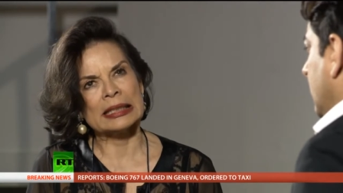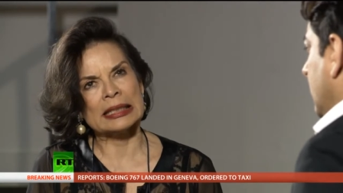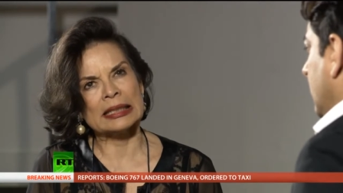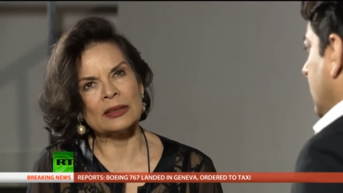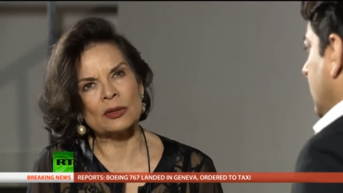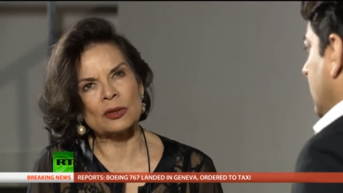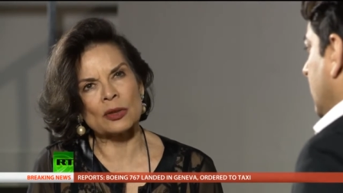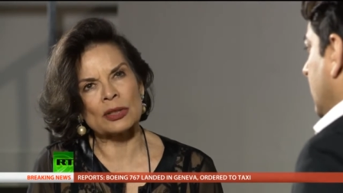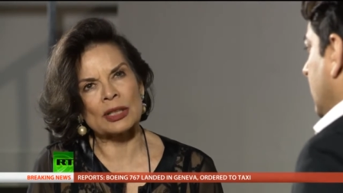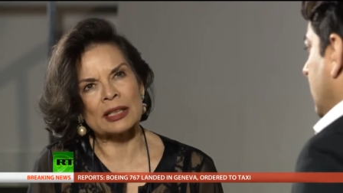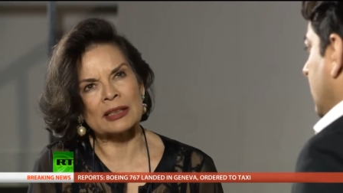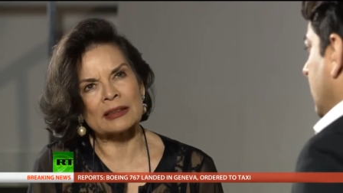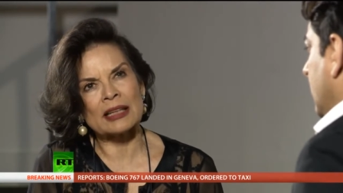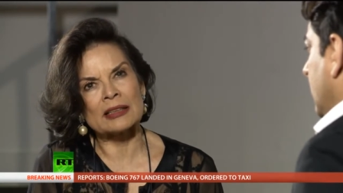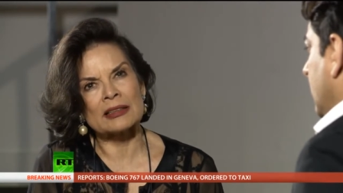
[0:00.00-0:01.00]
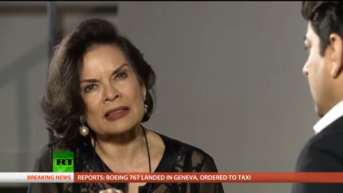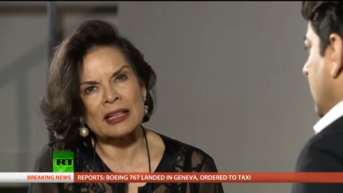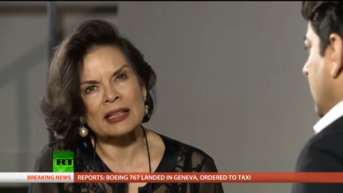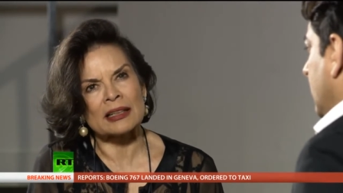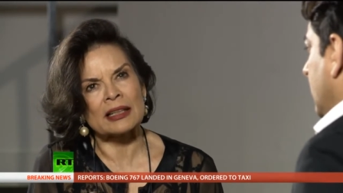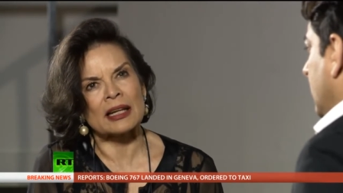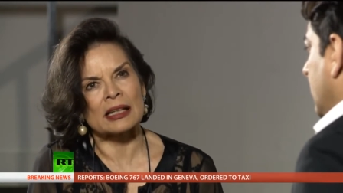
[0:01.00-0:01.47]
you know, they
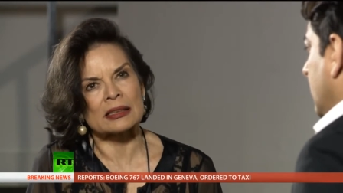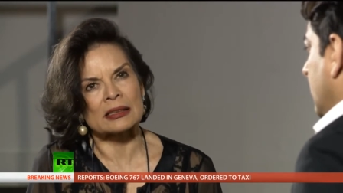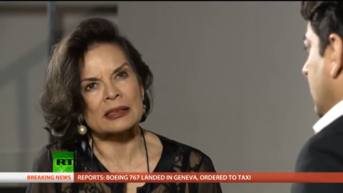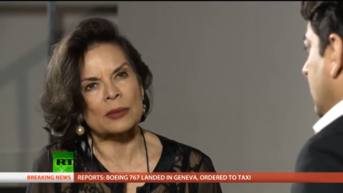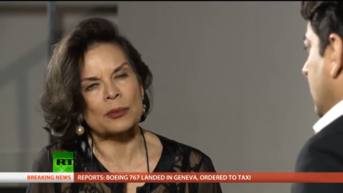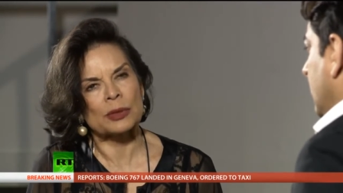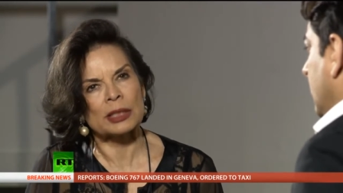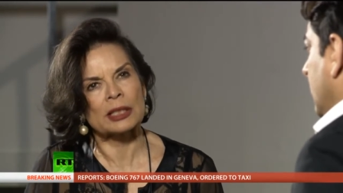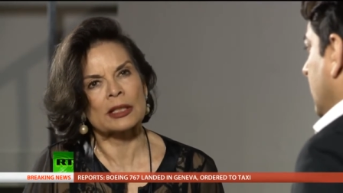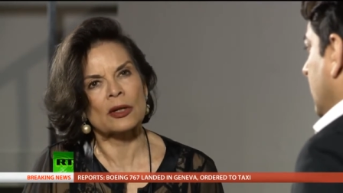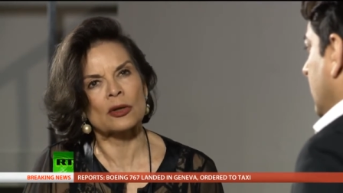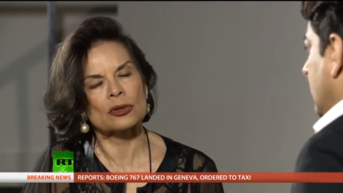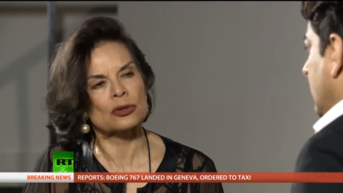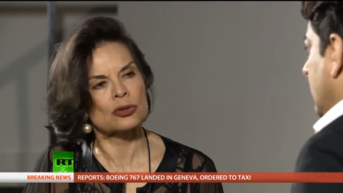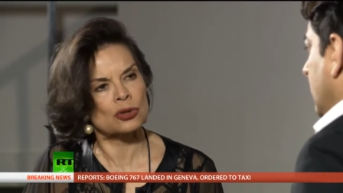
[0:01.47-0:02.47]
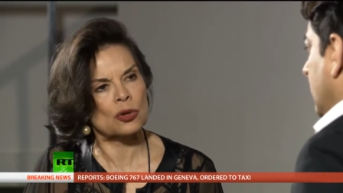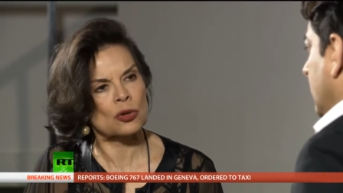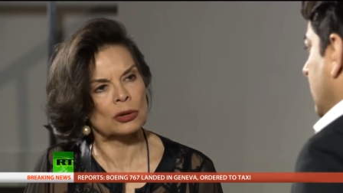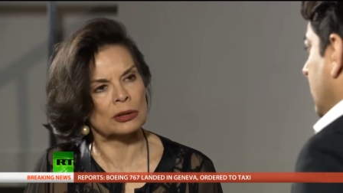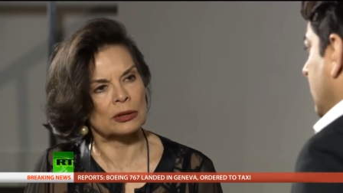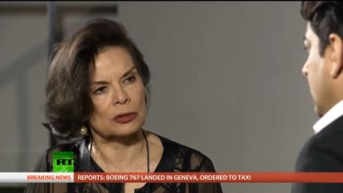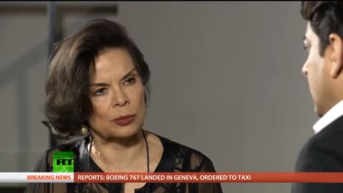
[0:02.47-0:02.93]
telling us that we can go to
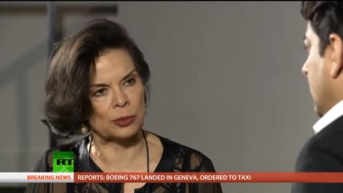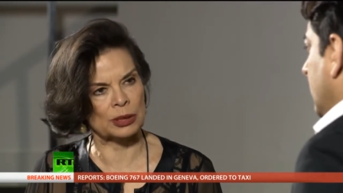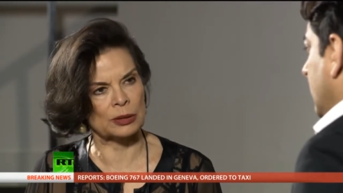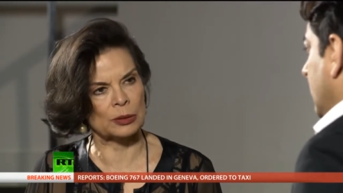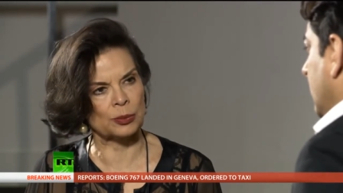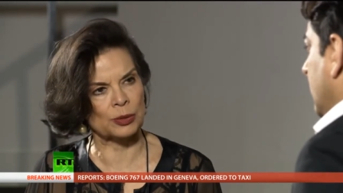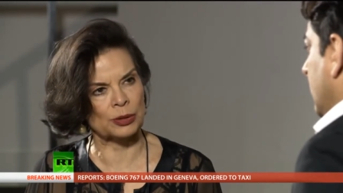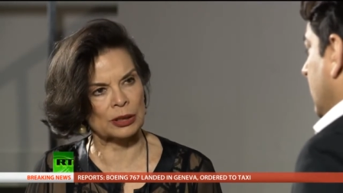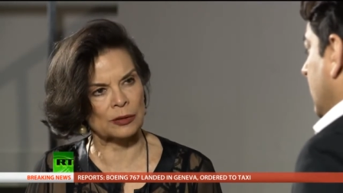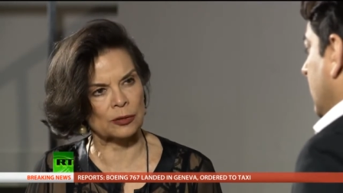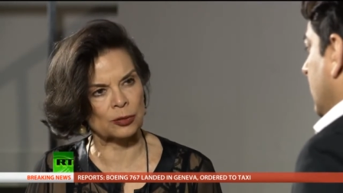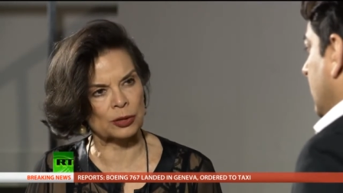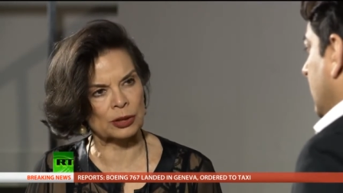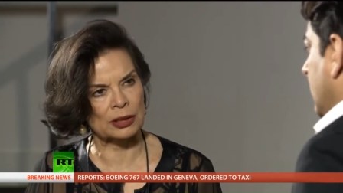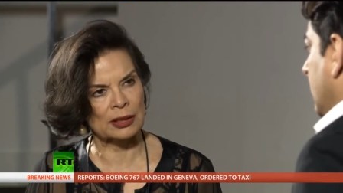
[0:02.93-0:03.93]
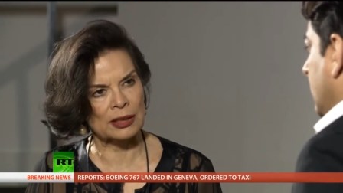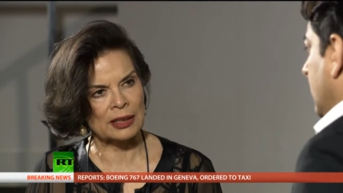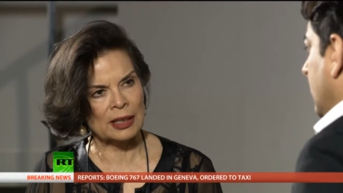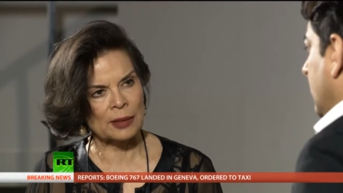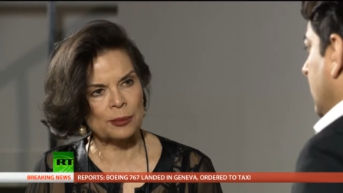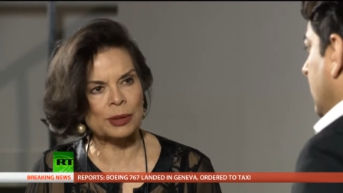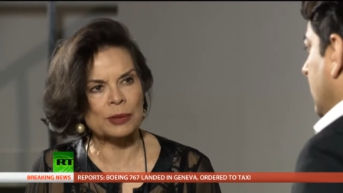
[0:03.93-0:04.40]
Jordan to be debriefed,
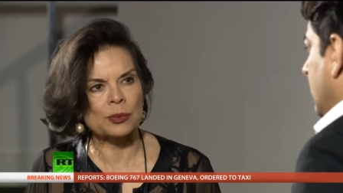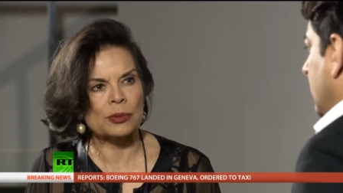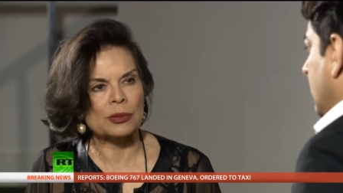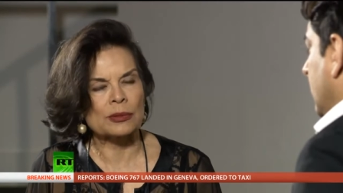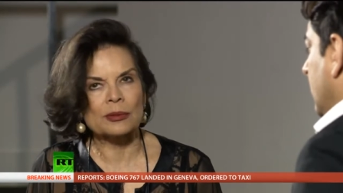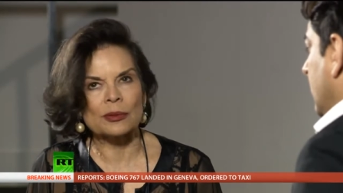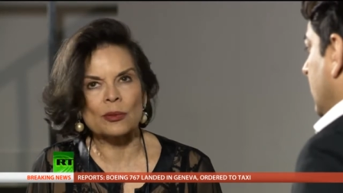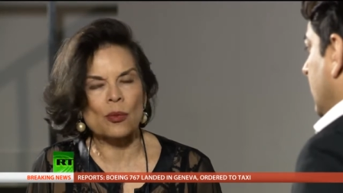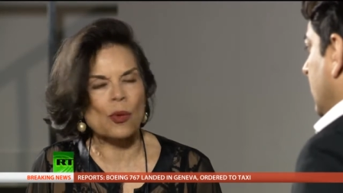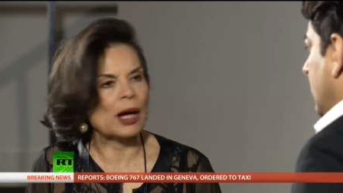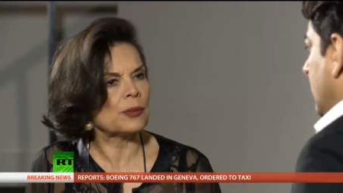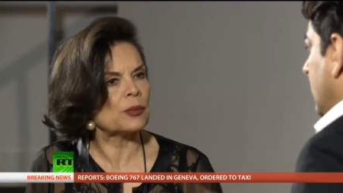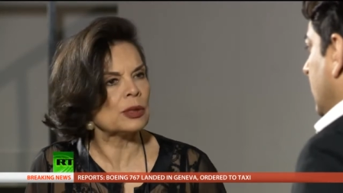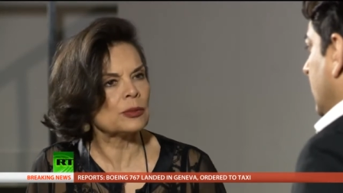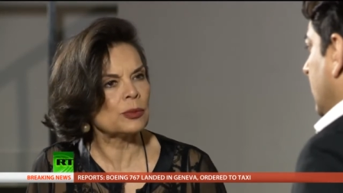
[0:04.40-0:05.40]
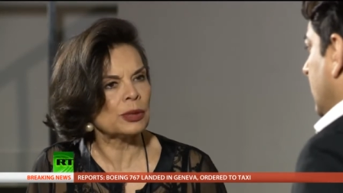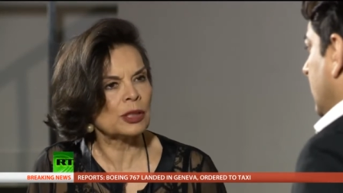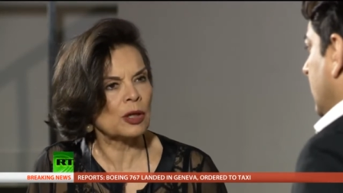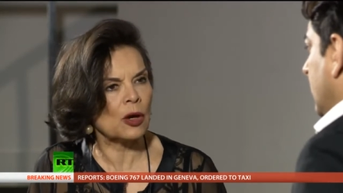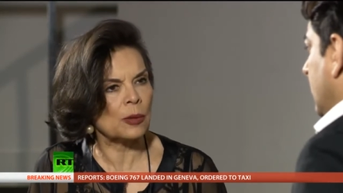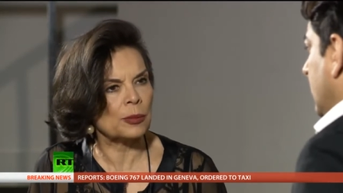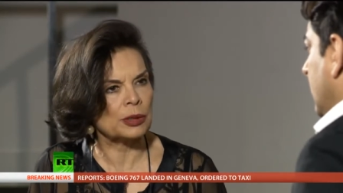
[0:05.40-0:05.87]
but why will we
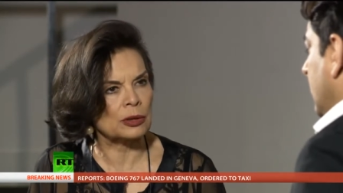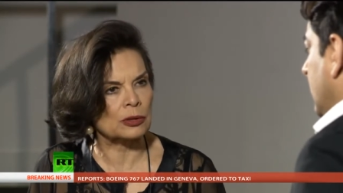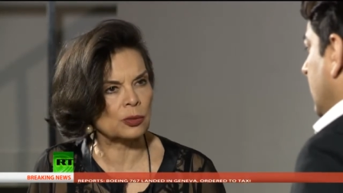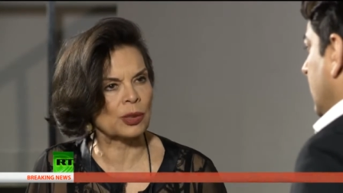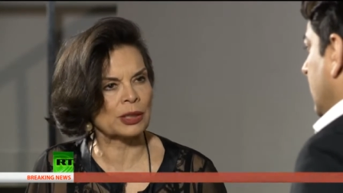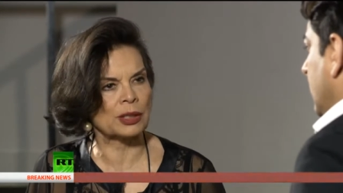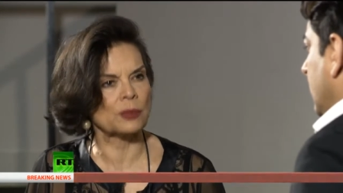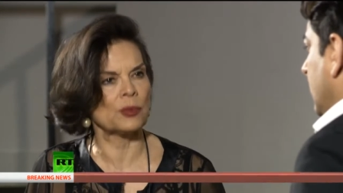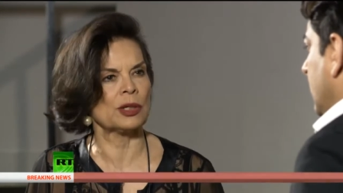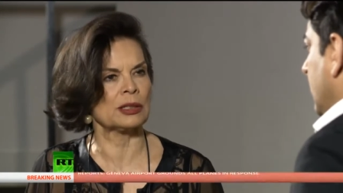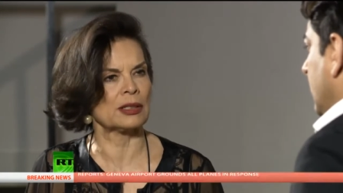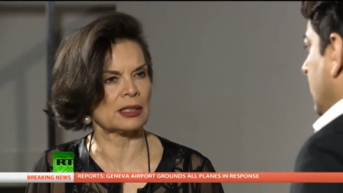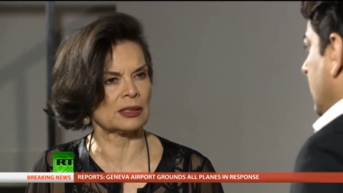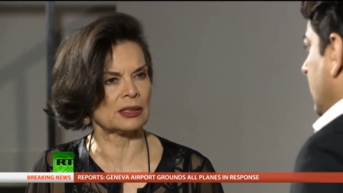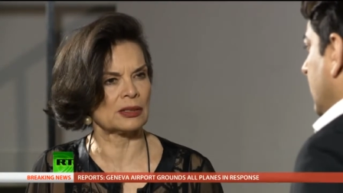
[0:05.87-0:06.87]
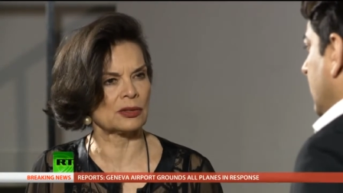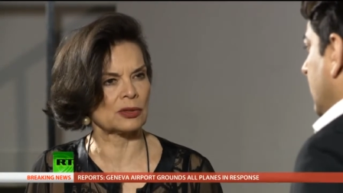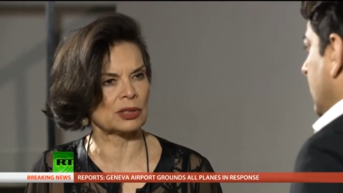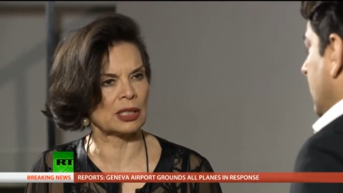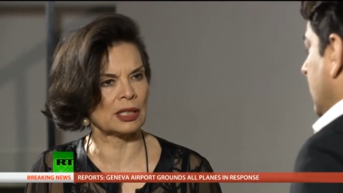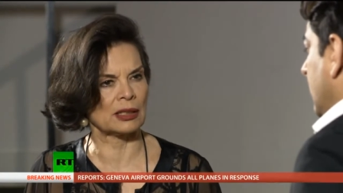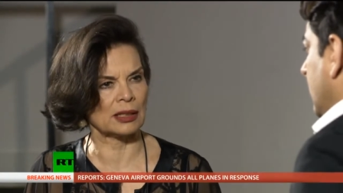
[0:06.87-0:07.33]
go? Because what they want us is to
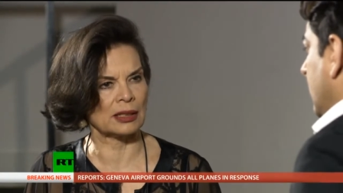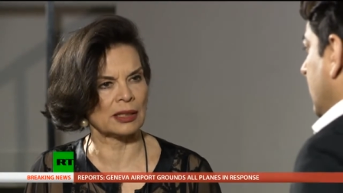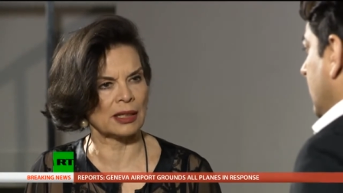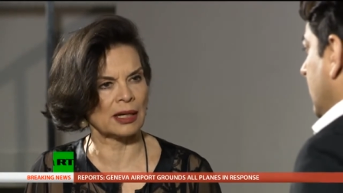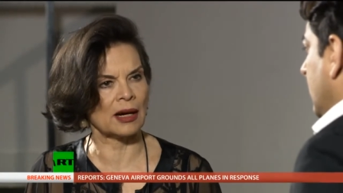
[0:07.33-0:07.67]
say that they